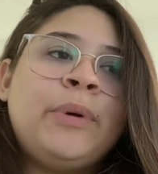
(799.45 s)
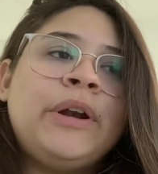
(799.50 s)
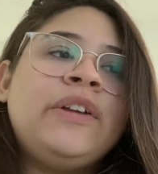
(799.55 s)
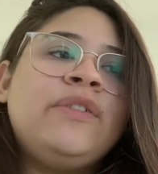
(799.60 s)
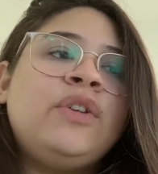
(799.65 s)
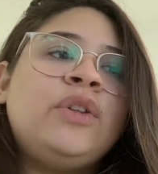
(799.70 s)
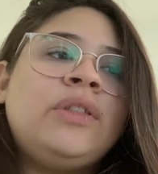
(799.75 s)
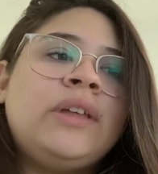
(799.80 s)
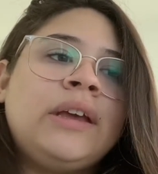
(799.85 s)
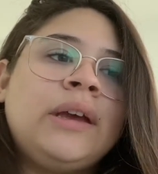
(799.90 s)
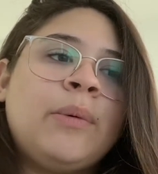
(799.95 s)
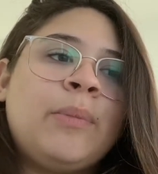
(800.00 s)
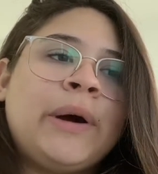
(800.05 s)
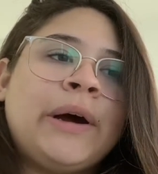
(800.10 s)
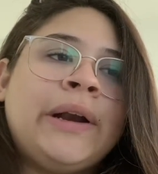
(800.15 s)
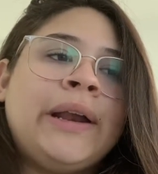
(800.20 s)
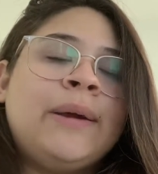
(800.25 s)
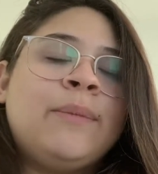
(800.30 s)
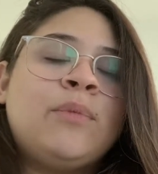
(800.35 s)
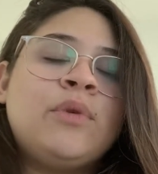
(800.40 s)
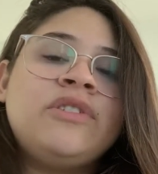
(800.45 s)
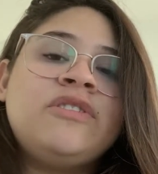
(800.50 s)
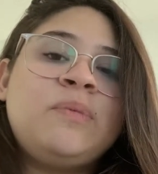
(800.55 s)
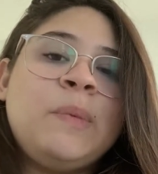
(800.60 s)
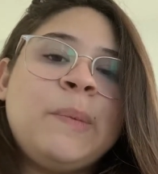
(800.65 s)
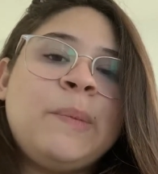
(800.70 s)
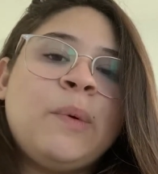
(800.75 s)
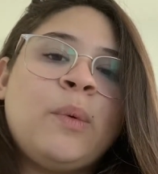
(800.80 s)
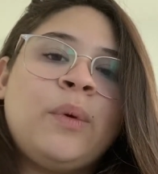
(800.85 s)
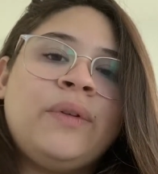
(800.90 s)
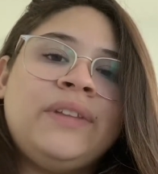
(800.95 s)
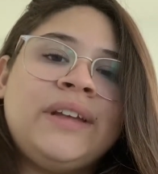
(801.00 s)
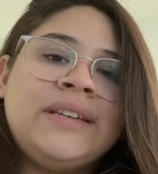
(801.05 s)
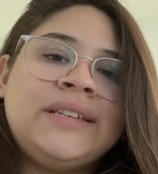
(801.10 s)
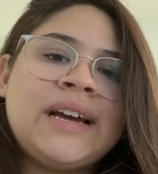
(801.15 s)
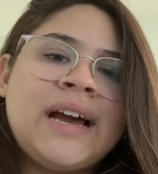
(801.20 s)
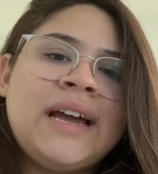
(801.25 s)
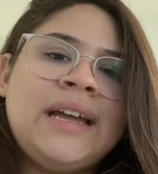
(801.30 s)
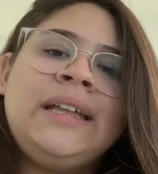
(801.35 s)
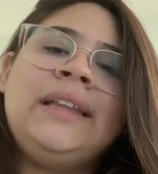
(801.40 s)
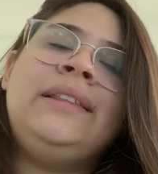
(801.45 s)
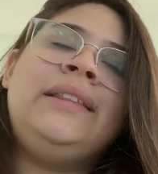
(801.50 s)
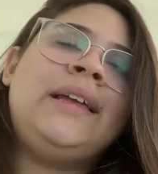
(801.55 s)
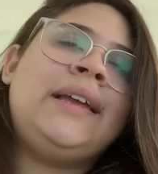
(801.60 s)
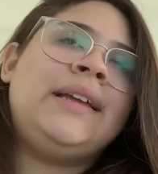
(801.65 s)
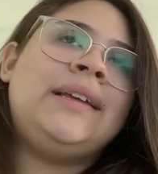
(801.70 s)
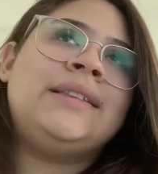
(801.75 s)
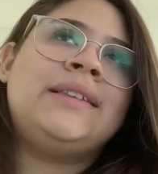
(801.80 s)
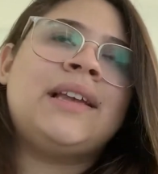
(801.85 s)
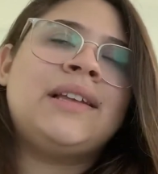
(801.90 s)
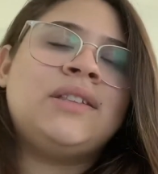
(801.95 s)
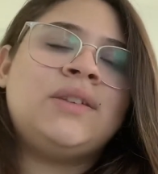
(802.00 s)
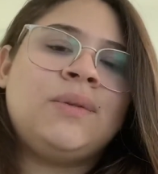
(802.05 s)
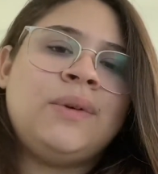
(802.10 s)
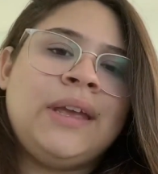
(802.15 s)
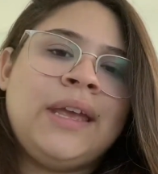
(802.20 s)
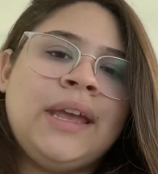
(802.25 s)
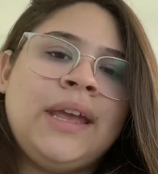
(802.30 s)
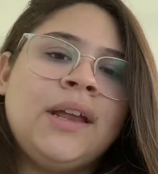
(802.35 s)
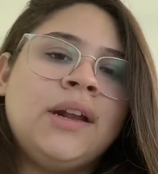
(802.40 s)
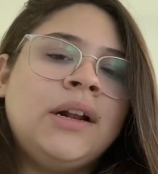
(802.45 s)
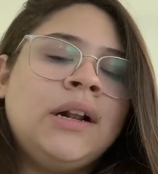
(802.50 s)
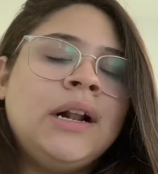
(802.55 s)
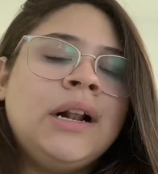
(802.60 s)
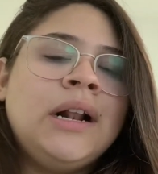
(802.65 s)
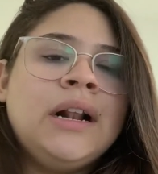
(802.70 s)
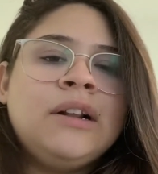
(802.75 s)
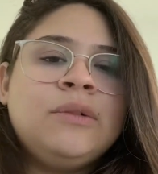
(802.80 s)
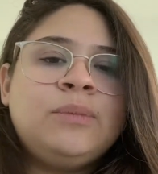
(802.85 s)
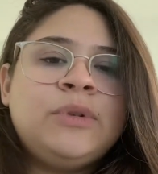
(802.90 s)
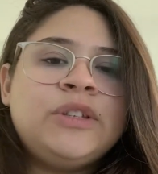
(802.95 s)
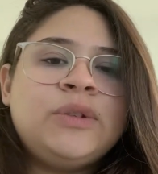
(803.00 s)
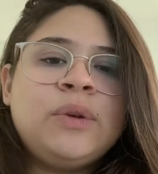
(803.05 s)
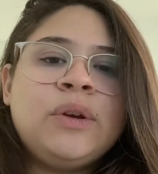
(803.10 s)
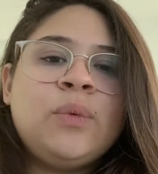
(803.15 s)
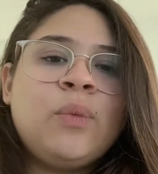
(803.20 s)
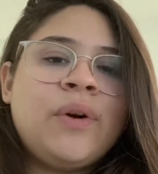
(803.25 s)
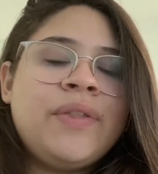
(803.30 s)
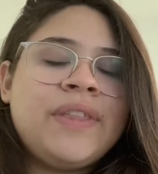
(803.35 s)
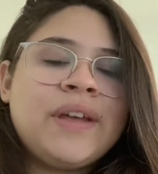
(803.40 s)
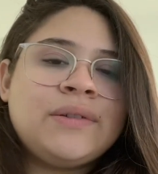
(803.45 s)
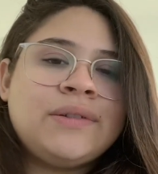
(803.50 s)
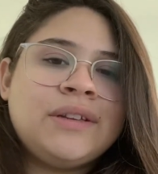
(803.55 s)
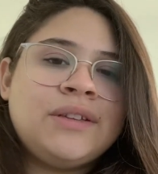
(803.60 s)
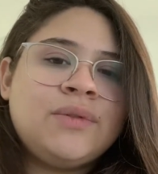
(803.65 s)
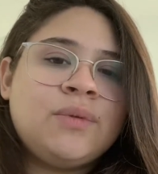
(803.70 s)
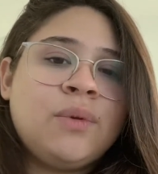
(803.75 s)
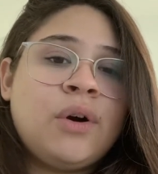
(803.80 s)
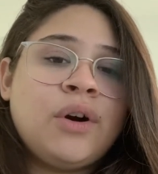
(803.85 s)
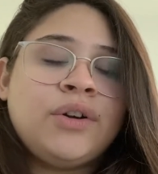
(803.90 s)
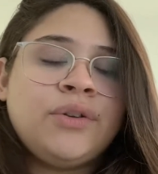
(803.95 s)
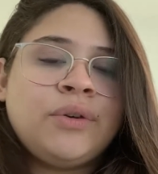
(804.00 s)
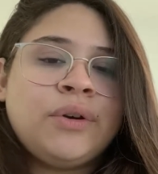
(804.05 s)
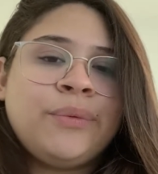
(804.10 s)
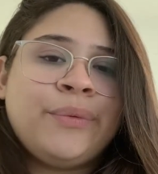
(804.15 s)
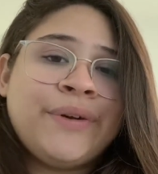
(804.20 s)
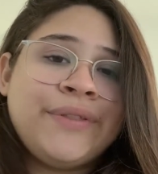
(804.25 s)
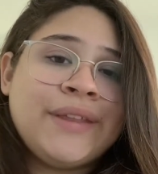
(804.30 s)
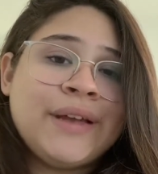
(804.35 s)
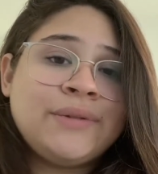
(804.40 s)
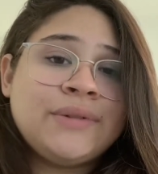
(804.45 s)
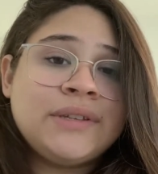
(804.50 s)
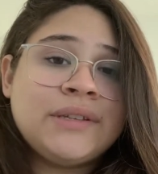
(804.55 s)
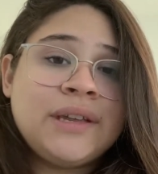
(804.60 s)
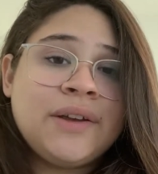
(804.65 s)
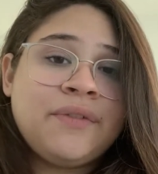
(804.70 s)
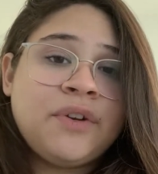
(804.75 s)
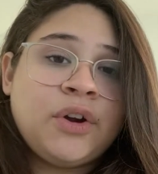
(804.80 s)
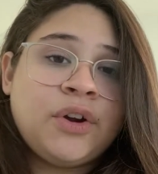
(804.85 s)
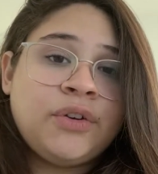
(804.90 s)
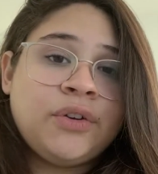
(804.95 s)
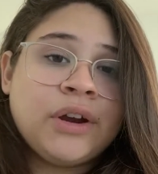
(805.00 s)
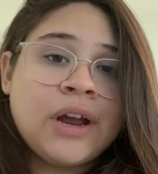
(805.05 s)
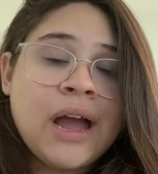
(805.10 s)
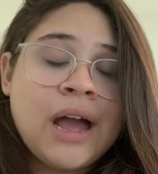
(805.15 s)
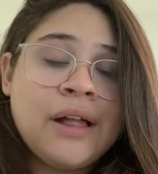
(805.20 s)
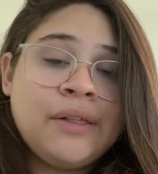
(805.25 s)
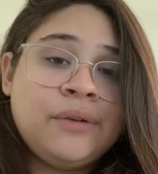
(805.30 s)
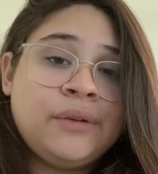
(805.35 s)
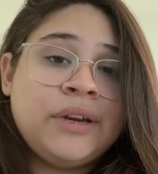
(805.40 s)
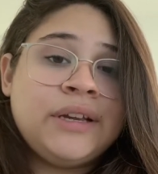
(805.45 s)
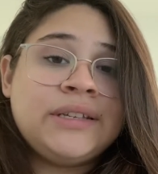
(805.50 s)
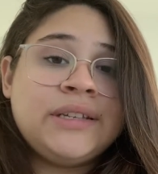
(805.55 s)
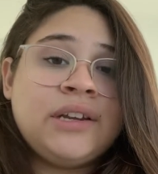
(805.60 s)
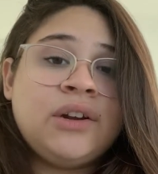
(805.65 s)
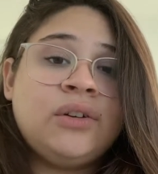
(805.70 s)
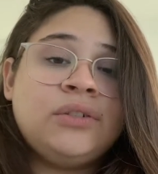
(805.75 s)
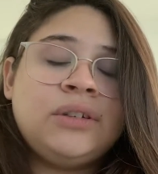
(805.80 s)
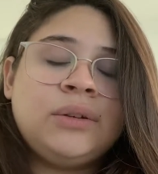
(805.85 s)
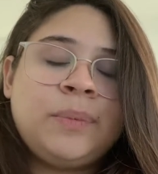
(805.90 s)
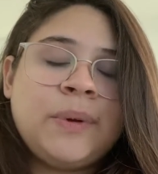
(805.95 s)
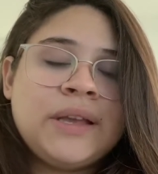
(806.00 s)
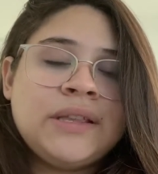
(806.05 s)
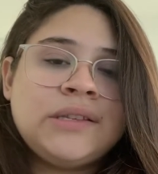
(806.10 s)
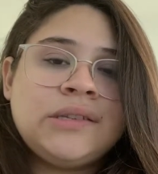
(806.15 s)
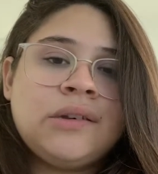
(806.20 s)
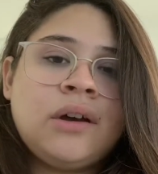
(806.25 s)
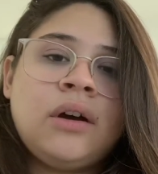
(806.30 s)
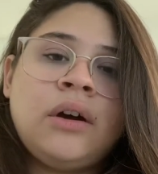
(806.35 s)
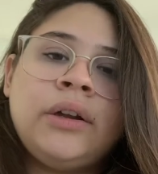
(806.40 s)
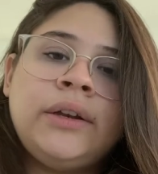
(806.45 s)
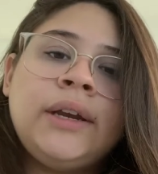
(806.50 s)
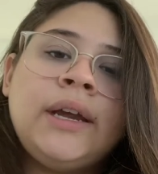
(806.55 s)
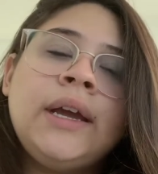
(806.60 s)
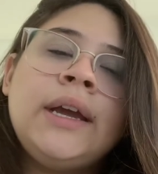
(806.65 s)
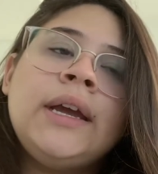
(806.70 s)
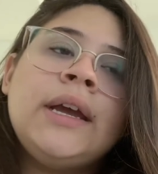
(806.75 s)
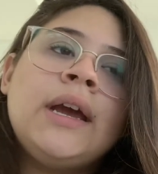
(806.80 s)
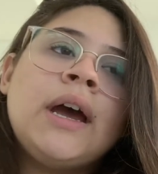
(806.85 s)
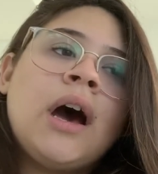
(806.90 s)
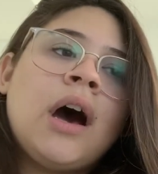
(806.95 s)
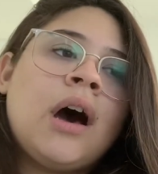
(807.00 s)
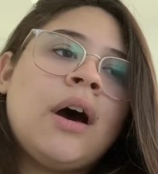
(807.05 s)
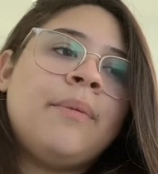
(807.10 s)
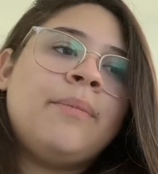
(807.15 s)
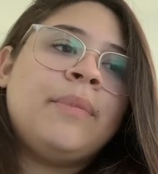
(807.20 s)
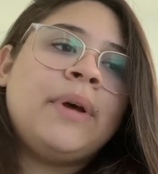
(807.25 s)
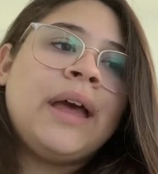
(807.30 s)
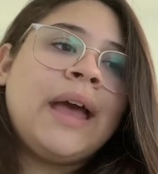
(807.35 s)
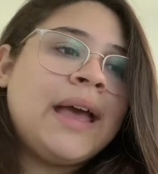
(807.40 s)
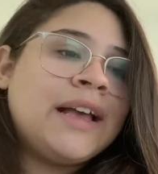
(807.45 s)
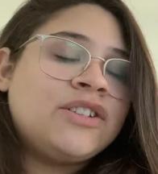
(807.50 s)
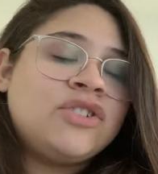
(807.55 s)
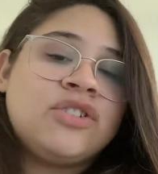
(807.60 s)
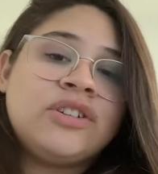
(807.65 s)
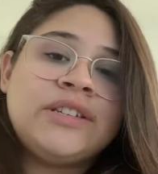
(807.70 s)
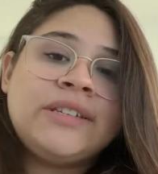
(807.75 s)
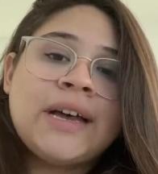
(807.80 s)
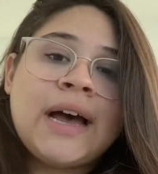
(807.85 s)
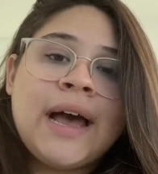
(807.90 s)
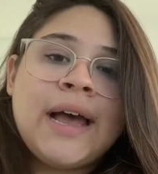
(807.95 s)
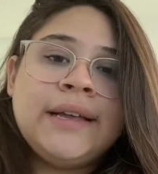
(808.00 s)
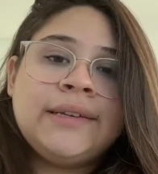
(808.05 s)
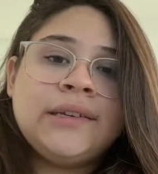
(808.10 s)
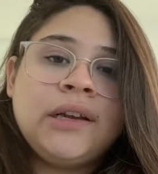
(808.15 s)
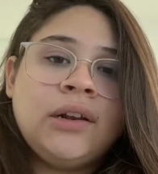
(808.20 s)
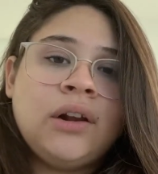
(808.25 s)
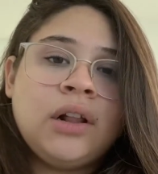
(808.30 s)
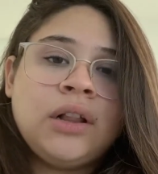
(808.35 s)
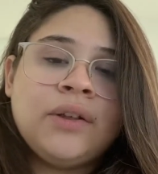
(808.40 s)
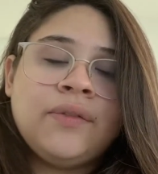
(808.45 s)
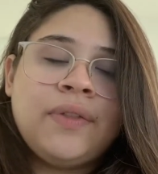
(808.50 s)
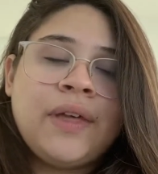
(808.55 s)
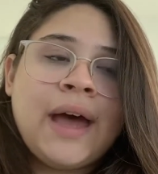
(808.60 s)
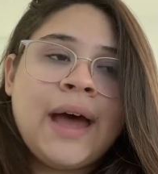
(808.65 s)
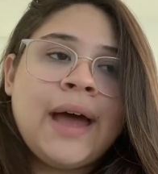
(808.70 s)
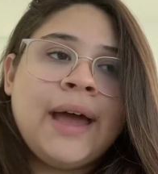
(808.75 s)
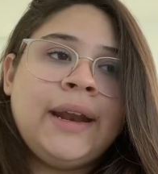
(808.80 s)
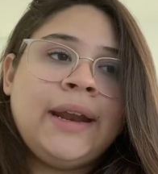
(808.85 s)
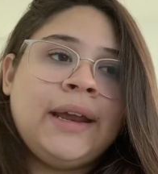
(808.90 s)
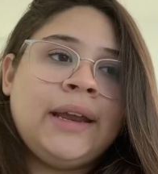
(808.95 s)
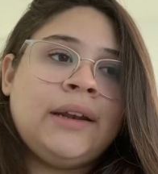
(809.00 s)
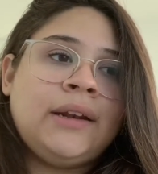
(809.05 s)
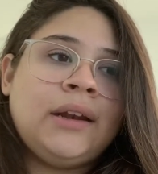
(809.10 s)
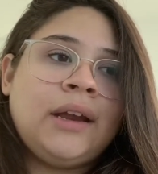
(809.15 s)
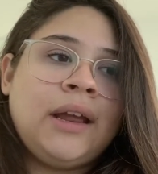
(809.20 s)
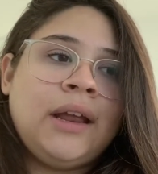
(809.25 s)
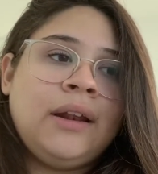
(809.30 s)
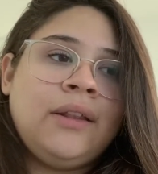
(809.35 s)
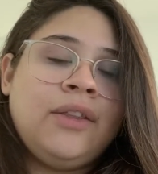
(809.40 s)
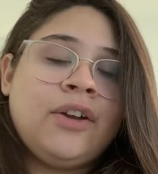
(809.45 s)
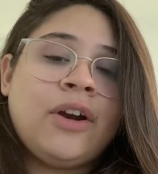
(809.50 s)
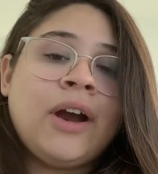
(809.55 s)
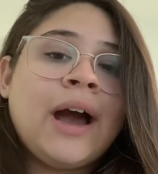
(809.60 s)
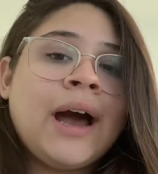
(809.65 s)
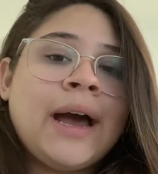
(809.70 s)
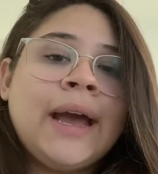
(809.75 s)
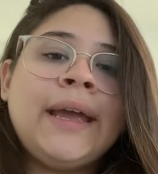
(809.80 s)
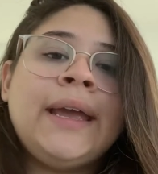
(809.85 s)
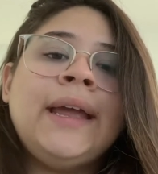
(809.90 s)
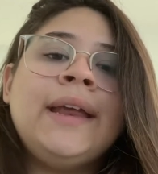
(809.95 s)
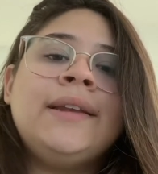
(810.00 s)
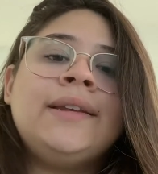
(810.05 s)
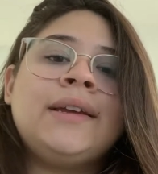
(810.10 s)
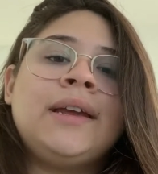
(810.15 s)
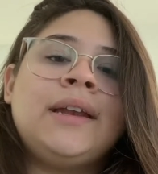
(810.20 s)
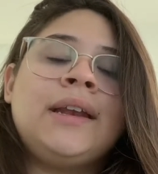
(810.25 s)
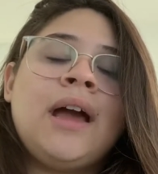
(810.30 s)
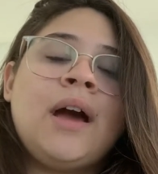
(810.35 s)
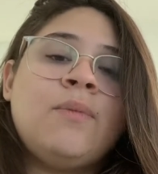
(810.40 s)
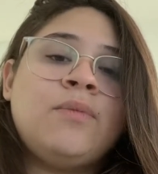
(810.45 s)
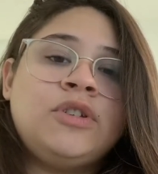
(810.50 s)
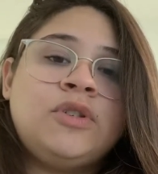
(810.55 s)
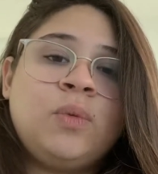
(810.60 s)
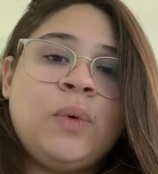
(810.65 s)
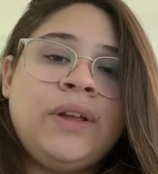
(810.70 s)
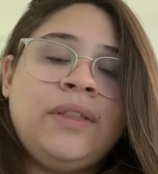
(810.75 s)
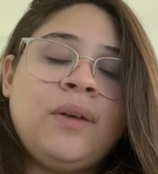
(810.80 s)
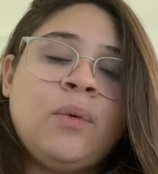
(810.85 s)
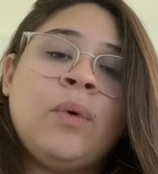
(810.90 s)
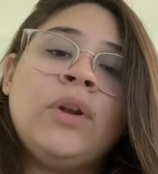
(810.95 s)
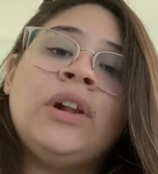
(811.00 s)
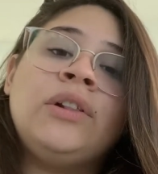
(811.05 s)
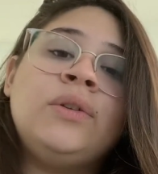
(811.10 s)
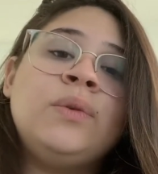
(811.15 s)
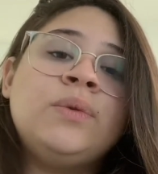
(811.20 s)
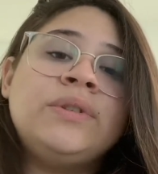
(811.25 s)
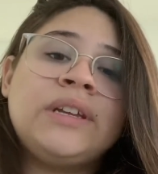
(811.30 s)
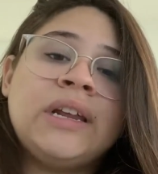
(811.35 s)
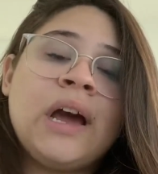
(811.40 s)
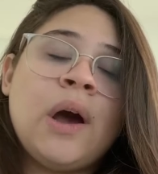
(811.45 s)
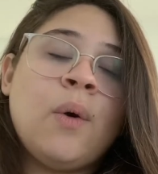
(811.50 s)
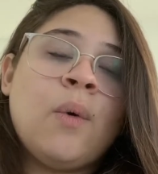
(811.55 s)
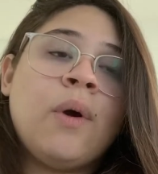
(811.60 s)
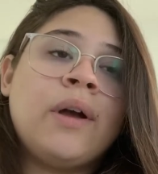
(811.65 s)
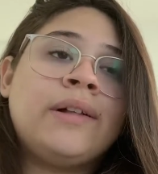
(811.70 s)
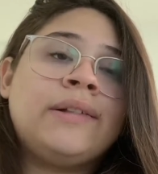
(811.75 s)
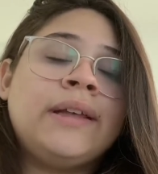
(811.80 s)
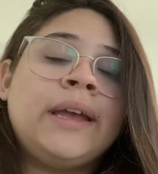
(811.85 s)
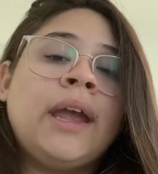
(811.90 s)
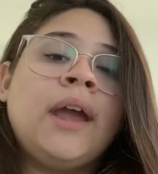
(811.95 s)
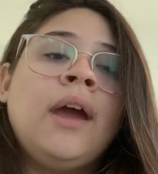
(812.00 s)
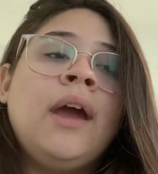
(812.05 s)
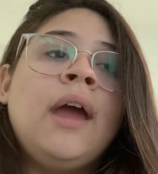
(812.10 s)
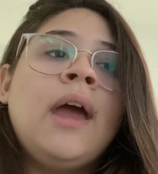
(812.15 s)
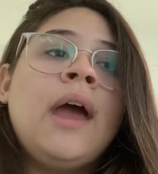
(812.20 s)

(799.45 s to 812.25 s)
But if you think about it, most people when they diet, they tend to eat between 1,200, 1,700 calories. It all depends on exercise and all of that, and their height and how much weight they want to lose and how quickly.